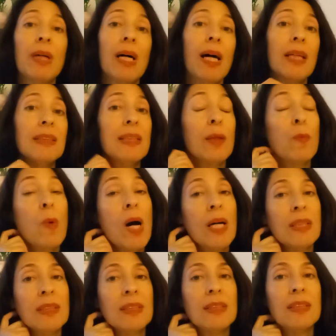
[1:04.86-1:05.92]
I say
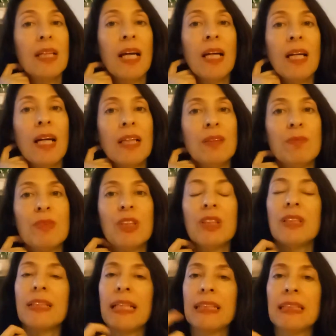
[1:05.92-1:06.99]
was, and I'm
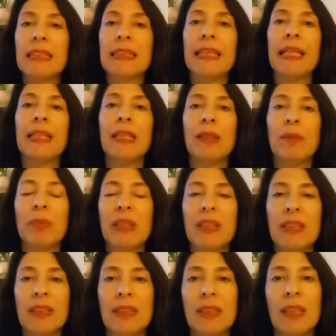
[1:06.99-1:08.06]
just hesitating
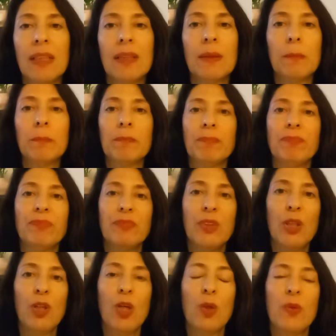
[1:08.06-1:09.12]
because,
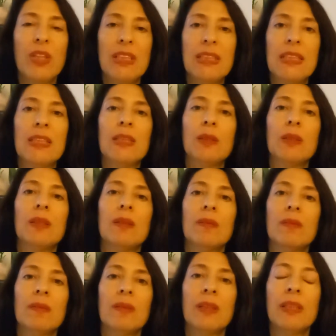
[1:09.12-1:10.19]
you know,
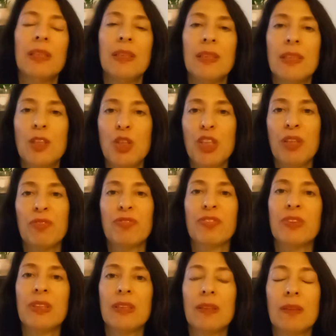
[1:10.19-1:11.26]
these
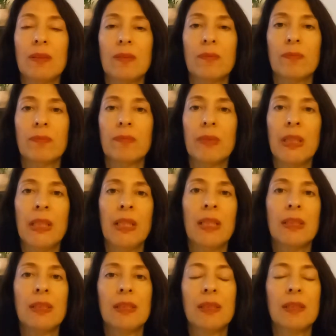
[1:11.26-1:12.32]
shifts hit
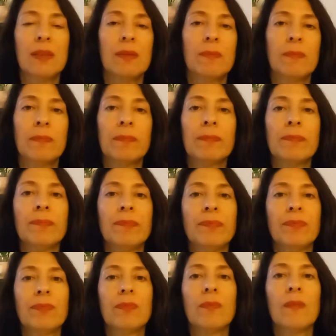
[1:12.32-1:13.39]
us
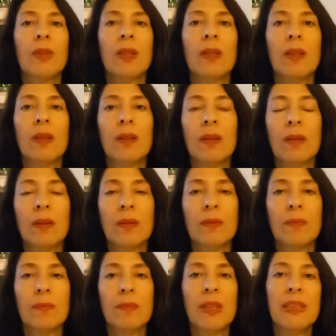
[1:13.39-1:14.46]

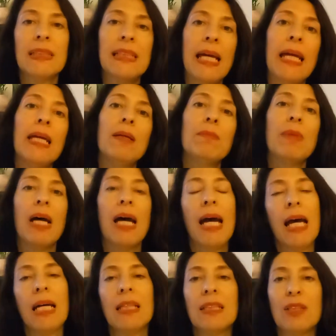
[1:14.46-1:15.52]
the same
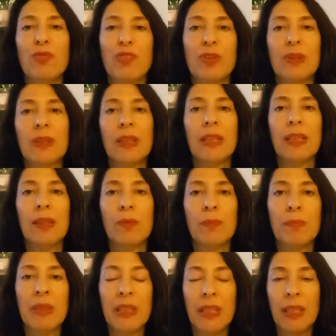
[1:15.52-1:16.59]
and differently,
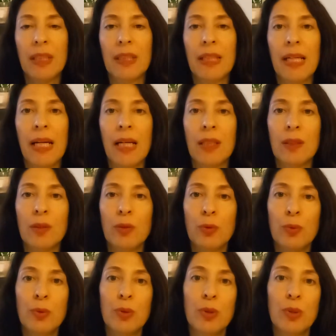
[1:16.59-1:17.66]
meaning that
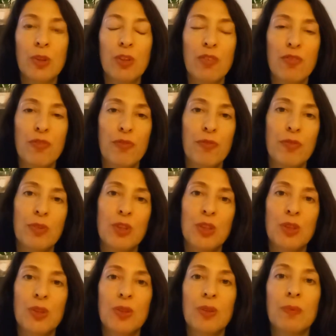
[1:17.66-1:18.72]
you could have
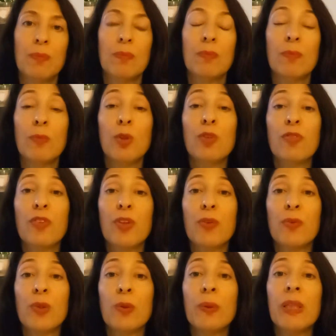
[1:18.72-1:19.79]
just moved
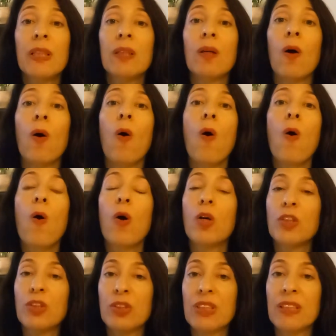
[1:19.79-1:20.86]
through it or
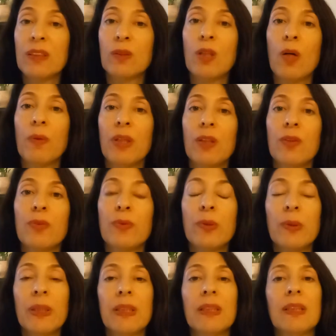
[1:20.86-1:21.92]
you're still going
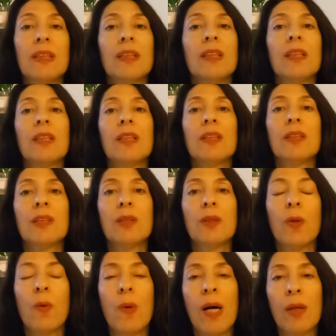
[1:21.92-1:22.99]
through it.
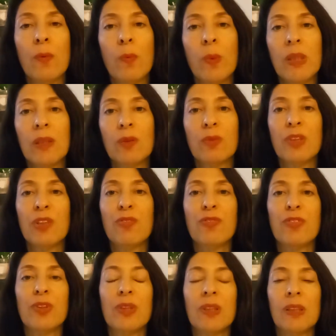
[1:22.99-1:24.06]
So I will
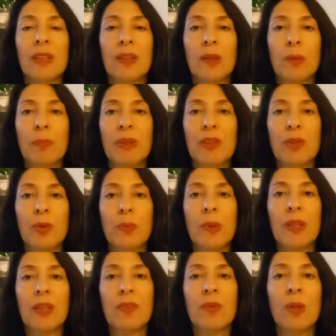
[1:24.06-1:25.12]
refer a little bit to
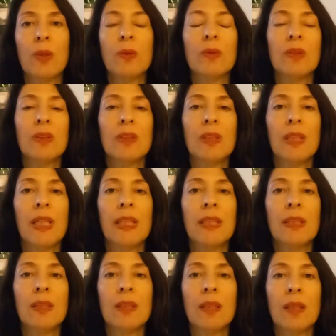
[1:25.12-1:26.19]
what I wrote
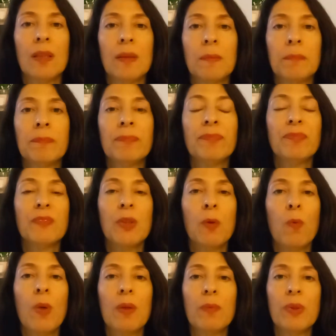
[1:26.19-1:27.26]
and
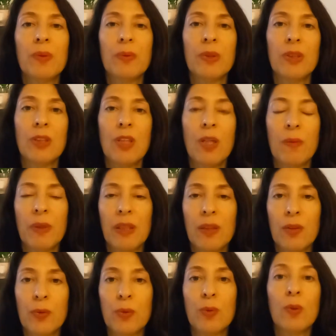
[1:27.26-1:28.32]
what we were going
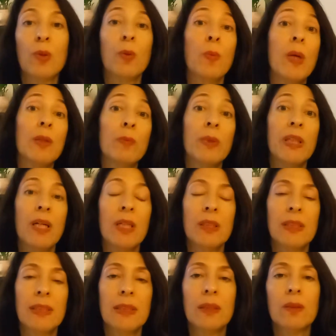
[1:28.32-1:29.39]
through, or what we are
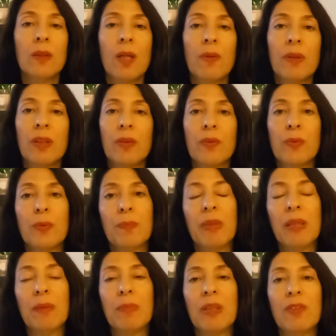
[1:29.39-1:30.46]
still going through
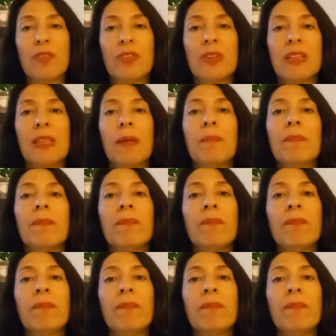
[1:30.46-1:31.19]
maybe for some.